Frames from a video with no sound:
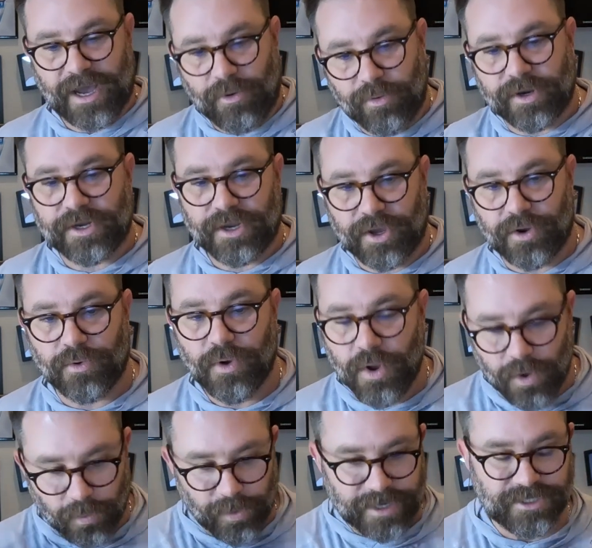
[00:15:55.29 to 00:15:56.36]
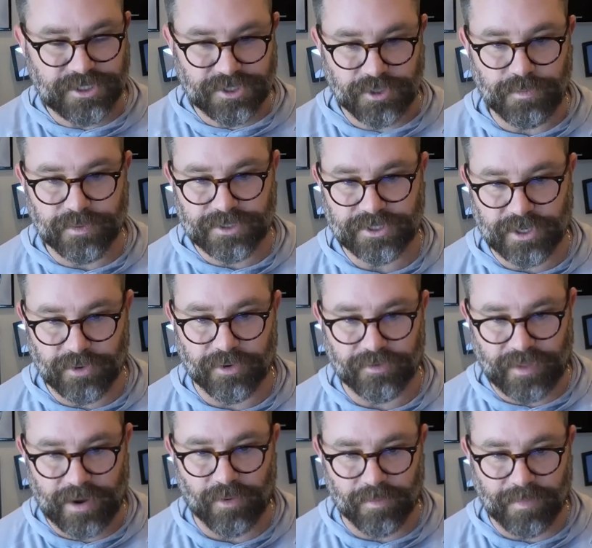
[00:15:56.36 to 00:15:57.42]
I want to know which super
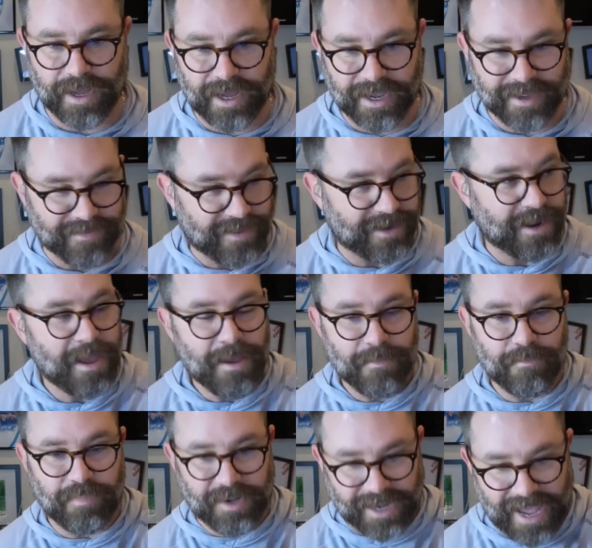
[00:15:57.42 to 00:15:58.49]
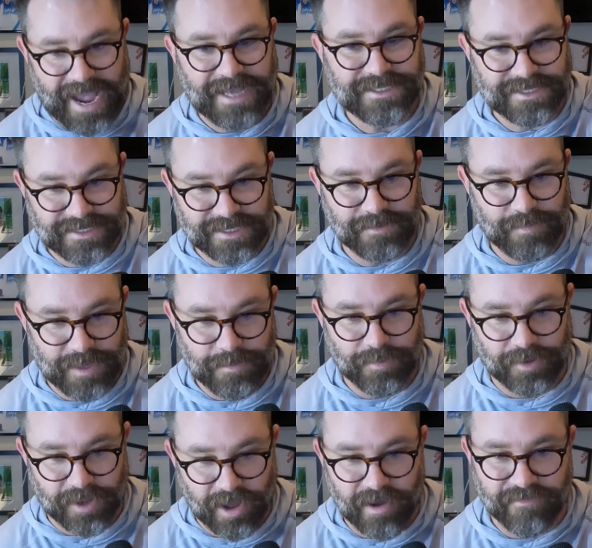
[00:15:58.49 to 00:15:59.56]
soaker they were buying that blasted
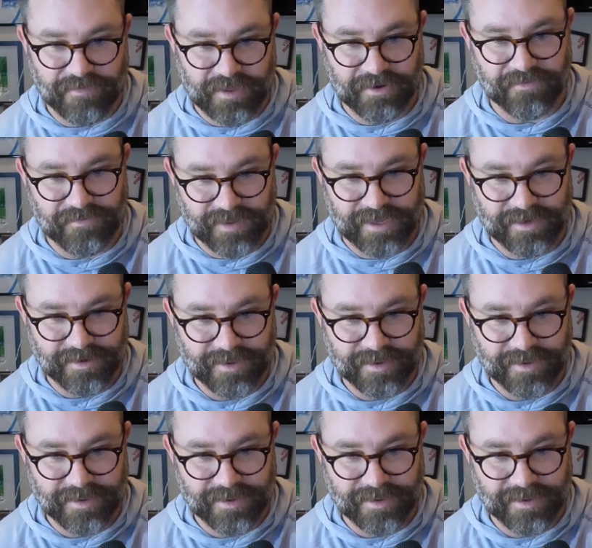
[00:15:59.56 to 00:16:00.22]
people off their feet.